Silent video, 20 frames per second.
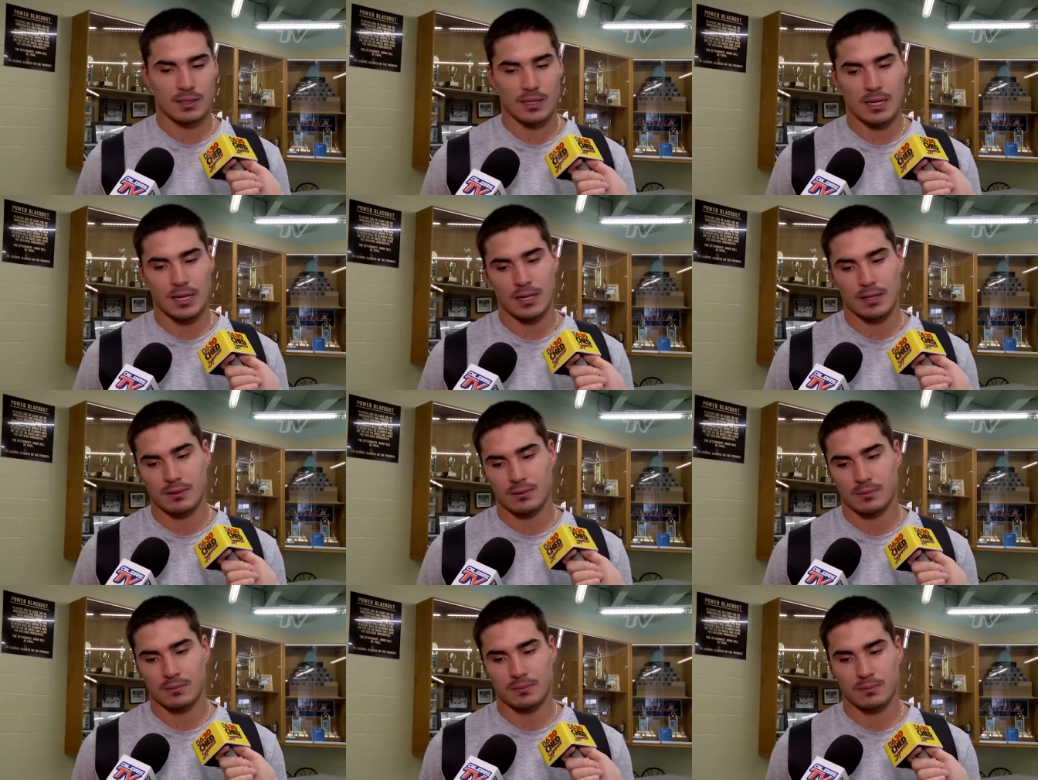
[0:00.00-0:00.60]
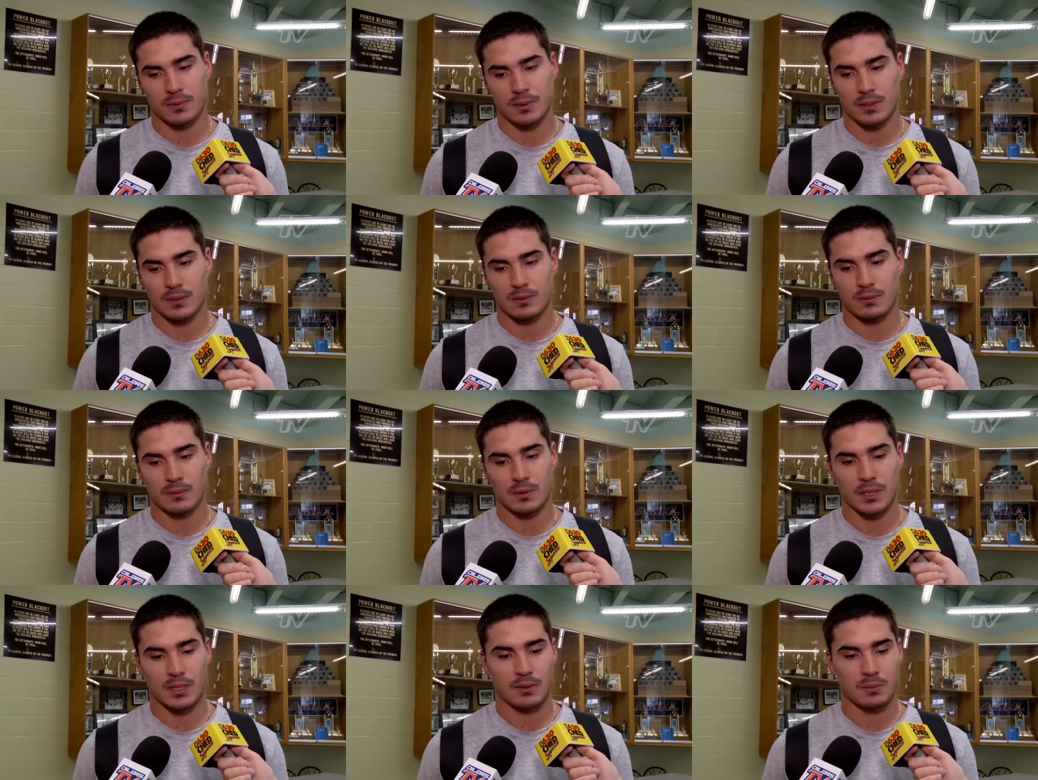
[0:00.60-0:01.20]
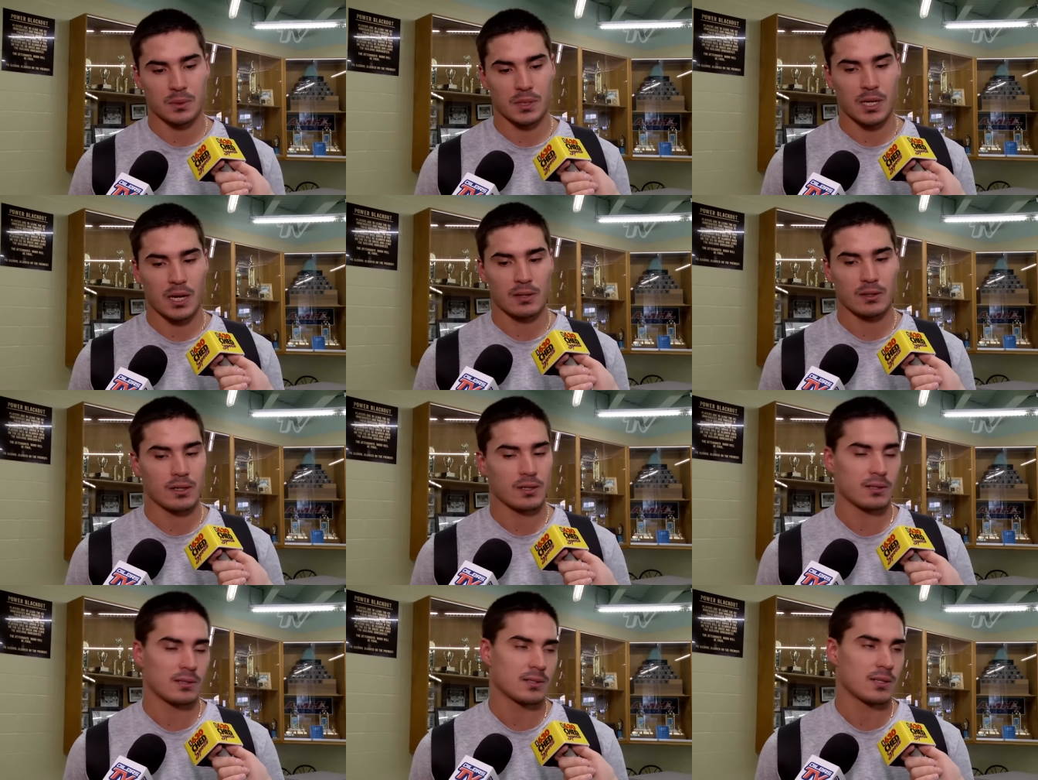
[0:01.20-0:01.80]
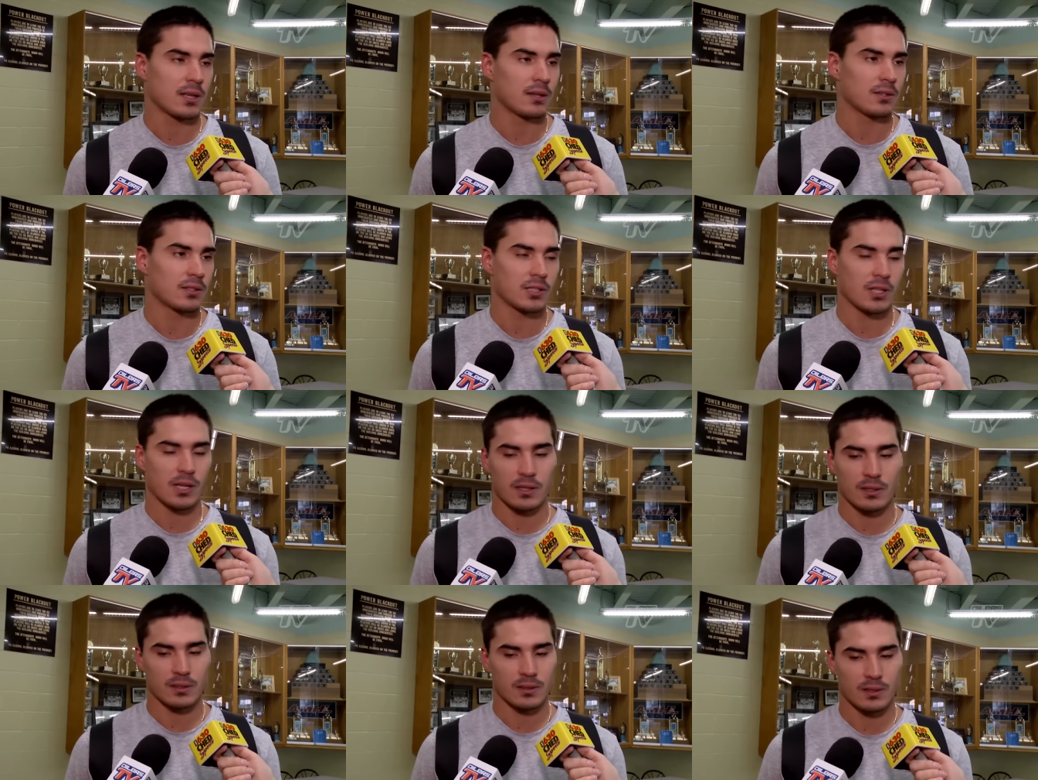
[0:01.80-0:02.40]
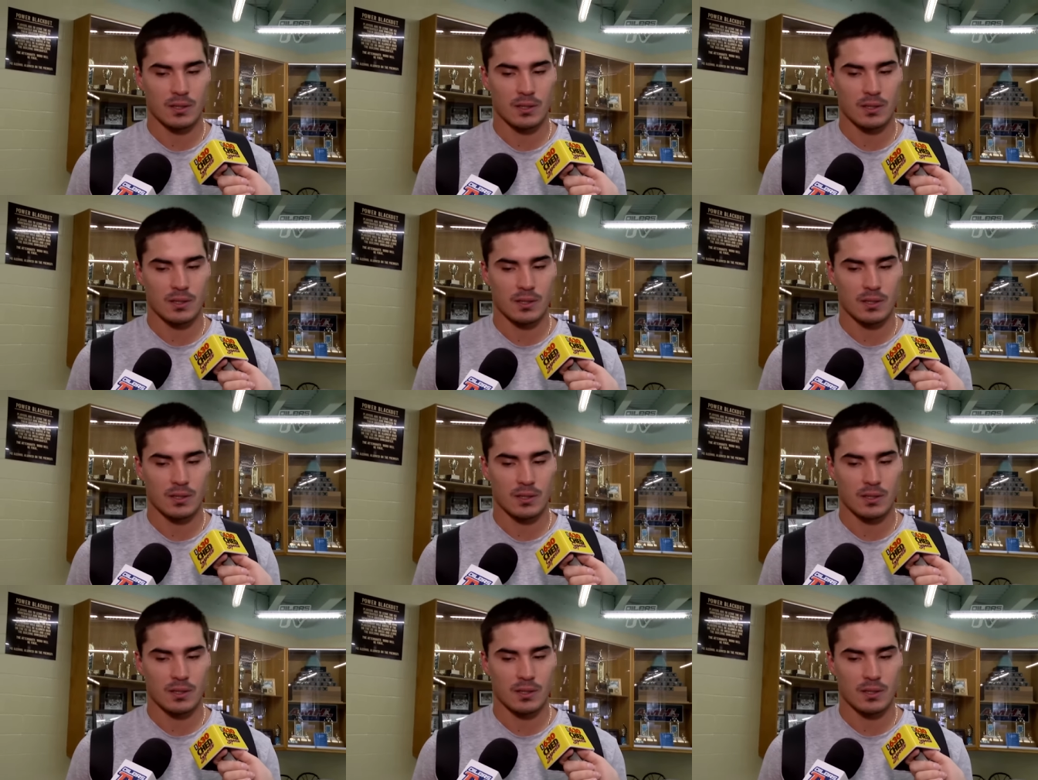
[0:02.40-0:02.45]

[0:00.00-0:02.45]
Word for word: and we know we, we kind of understand each other.